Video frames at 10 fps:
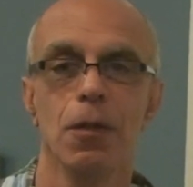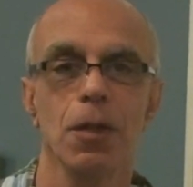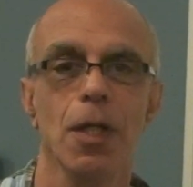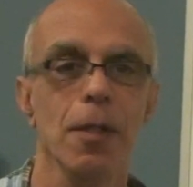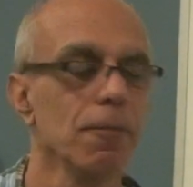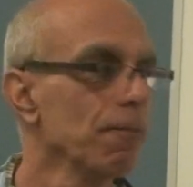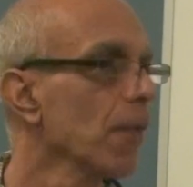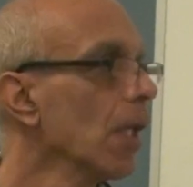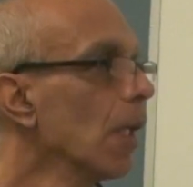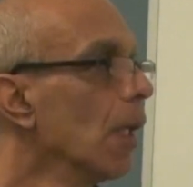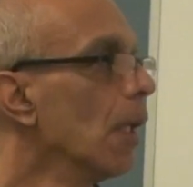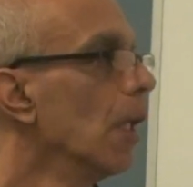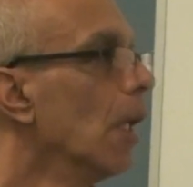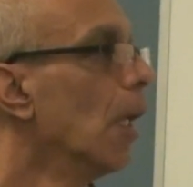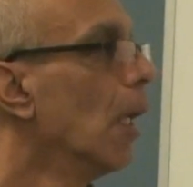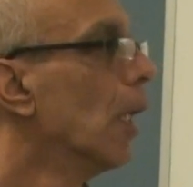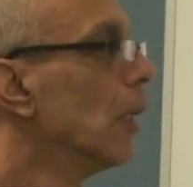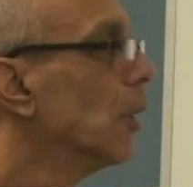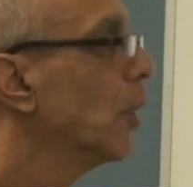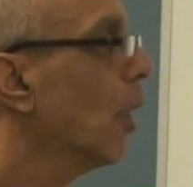okay?
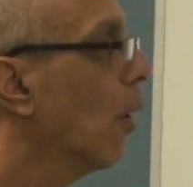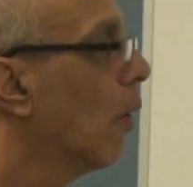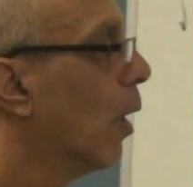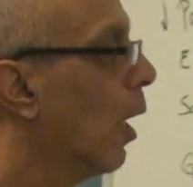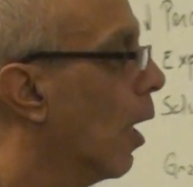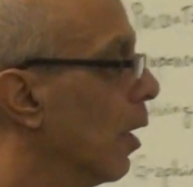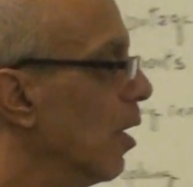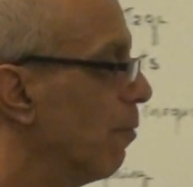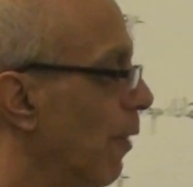So if